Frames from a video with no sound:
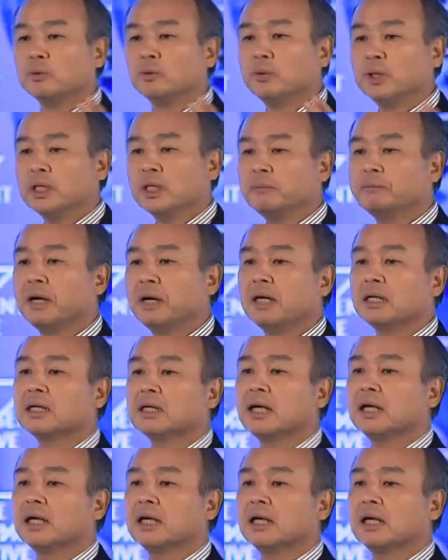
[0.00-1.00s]
we
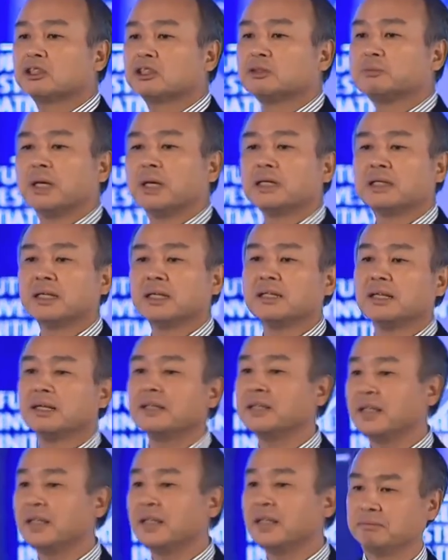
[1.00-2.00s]
mankind are smarter
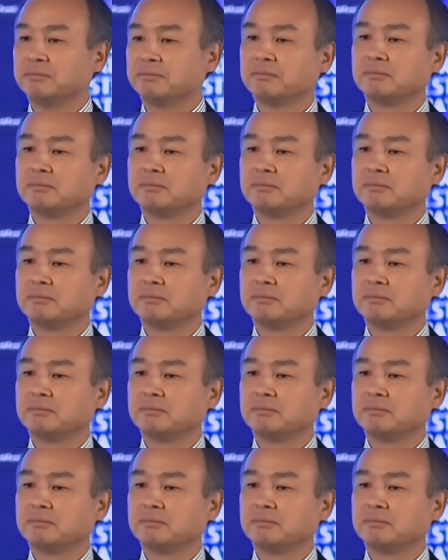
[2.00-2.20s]
than them.